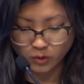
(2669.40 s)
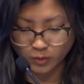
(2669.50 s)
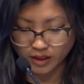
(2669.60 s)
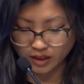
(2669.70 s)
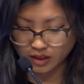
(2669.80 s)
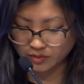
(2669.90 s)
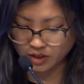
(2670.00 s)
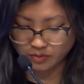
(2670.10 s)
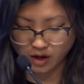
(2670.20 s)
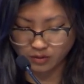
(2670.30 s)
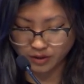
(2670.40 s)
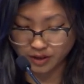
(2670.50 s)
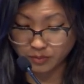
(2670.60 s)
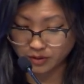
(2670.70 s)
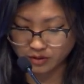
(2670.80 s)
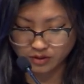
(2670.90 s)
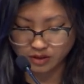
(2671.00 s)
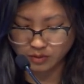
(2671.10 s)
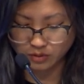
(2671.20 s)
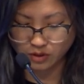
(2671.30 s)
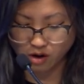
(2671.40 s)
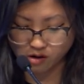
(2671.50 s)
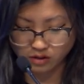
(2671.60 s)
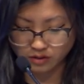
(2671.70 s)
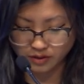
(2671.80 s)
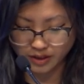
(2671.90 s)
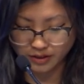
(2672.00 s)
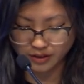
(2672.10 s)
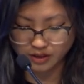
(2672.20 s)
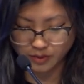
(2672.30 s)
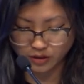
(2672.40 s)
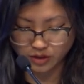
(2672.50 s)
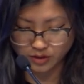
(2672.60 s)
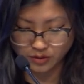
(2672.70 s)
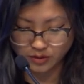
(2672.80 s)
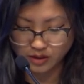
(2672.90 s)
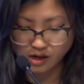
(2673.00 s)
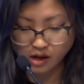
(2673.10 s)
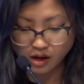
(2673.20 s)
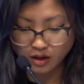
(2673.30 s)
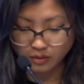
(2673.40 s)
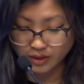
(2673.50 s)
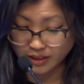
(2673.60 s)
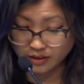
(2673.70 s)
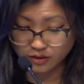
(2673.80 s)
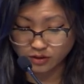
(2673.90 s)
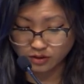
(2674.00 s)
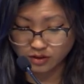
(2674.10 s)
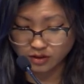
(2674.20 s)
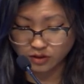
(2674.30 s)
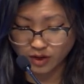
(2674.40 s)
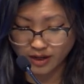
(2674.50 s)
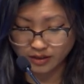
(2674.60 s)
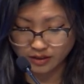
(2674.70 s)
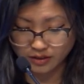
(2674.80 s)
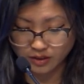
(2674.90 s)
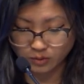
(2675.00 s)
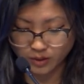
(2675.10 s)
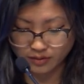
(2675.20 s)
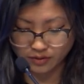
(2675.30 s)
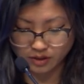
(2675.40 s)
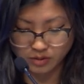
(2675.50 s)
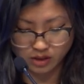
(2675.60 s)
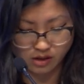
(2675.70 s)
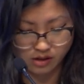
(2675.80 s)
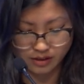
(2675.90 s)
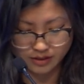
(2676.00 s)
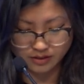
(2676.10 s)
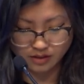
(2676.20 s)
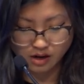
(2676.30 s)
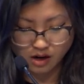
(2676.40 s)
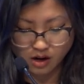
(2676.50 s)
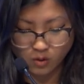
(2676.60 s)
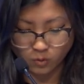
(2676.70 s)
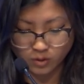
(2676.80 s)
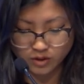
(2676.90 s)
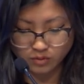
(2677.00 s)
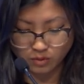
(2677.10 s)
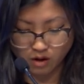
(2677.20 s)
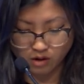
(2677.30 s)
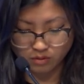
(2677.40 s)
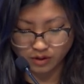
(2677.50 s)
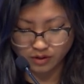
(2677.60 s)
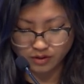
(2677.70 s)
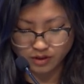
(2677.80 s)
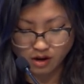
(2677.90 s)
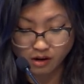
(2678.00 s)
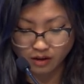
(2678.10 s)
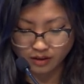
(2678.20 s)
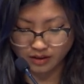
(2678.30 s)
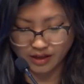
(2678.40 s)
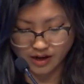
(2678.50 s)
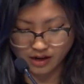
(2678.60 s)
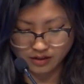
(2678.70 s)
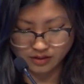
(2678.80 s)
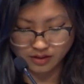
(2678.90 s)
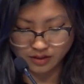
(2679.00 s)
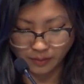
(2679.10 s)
We clean up the spot where he poos. He poos all over Eric's best suit. We take the suit to the dry cleaner and wait for them to call us. What's wrong with your dog, they ask.